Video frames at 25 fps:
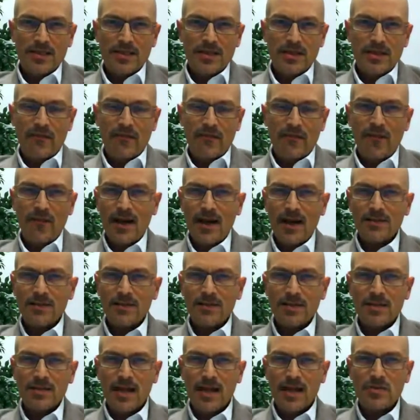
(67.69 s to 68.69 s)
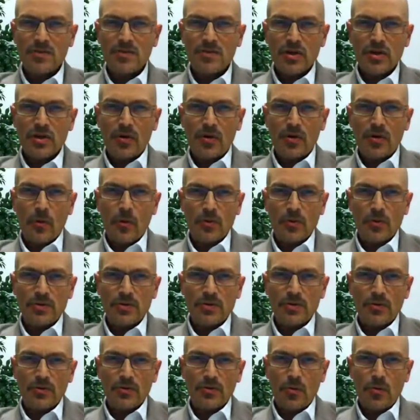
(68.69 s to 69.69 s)
the first Islamist
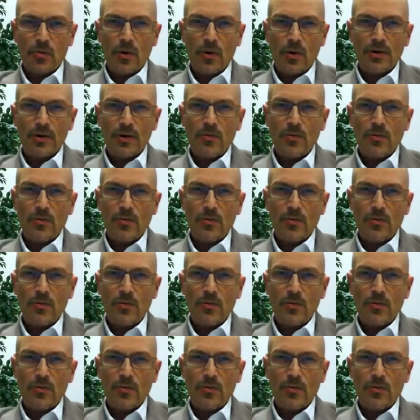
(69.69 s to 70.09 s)
groups were